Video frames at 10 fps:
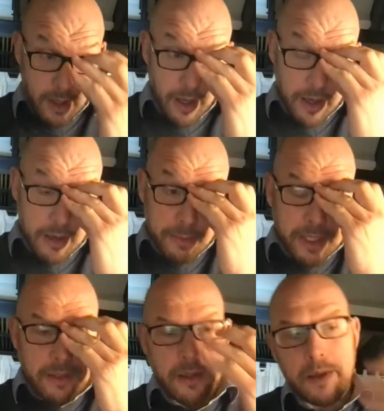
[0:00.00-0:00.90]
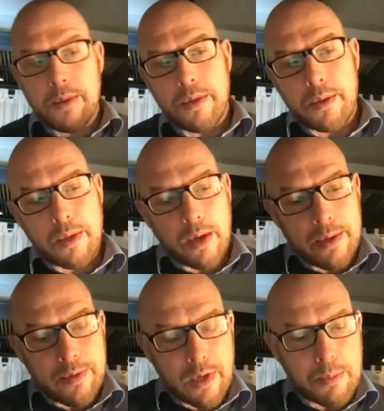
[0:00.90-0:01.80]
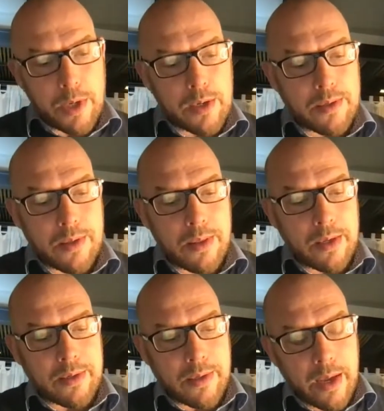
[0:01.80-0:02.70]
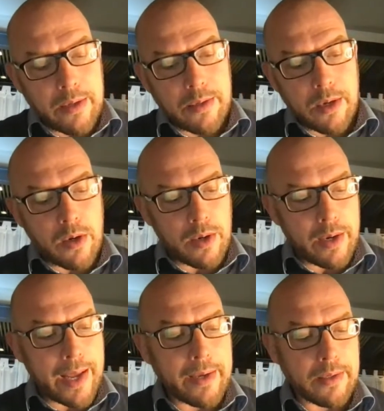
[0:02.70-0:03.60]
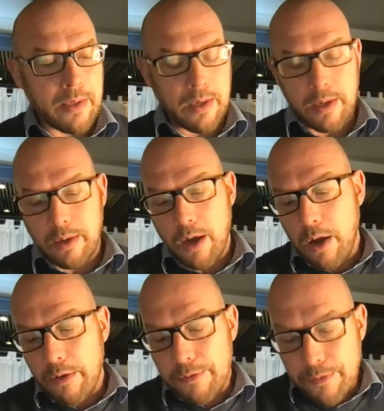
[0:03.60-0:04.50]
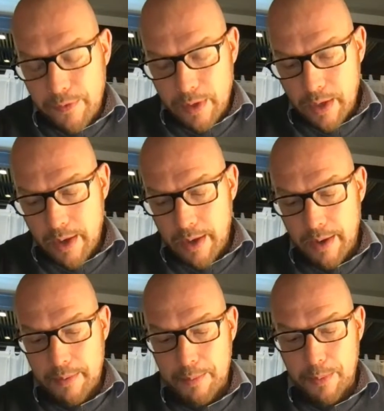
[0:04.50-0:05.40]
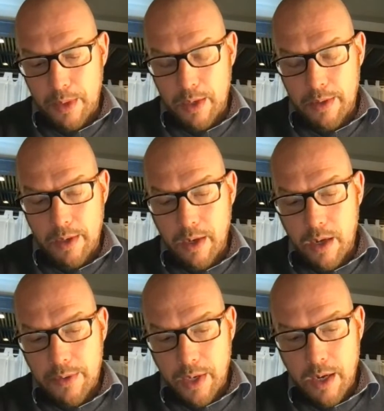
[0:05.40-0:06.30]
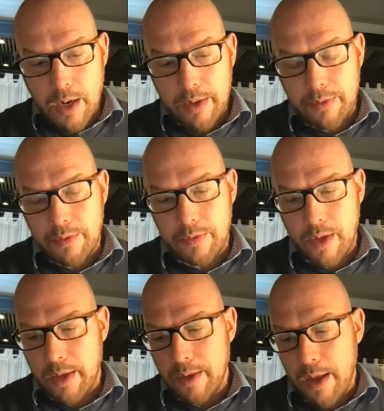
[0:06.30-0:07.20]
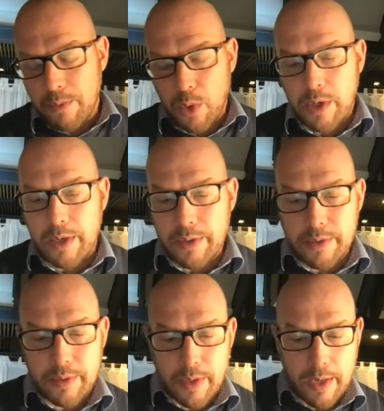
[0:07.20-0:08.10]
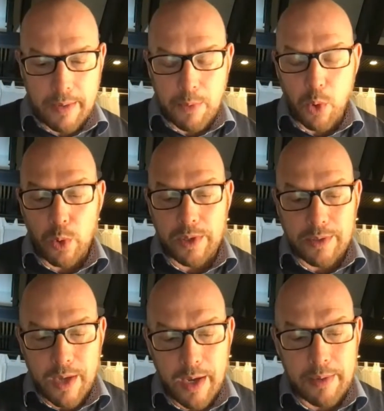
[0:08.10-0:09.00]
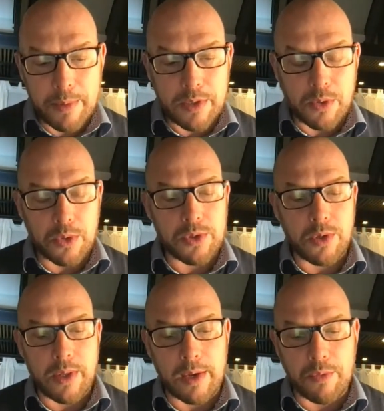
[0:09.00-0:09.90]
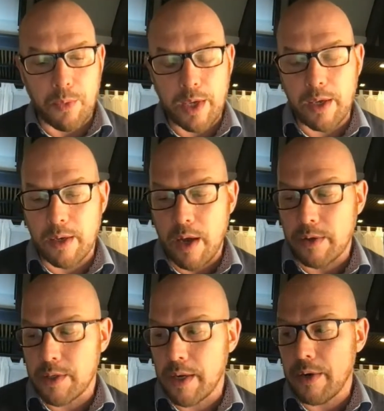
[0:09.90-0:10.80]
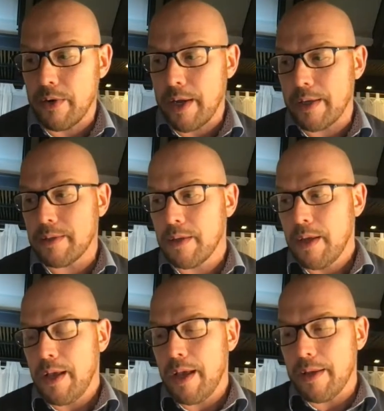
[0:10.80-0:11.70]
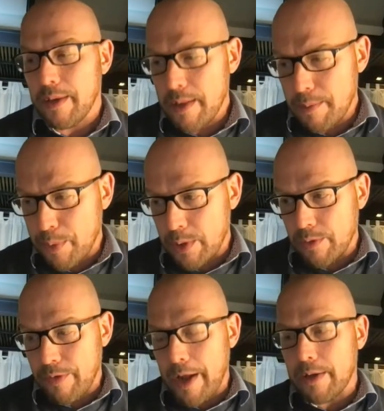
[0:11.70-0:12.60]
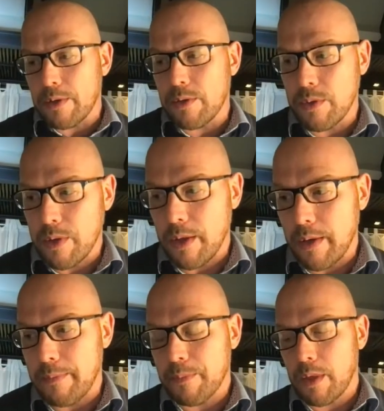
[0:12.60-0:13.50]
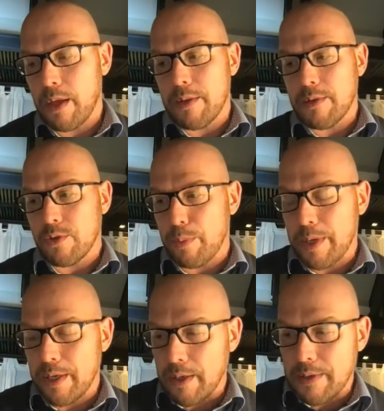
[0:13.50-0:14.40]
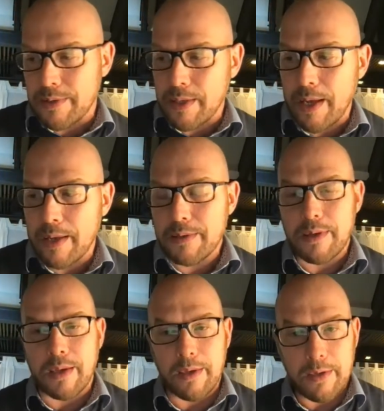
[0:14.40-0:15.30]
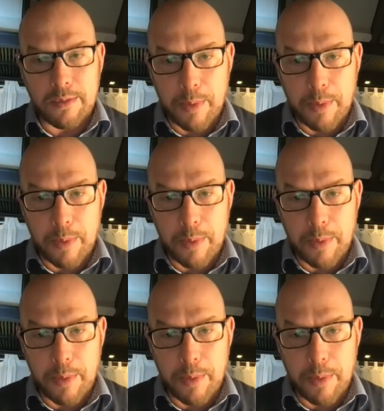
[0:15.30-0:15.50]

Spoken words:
But the nice thing about the data collecting of the carts and walkers all the time is also that we can now generate another point of value to the superintendents, and that is a heat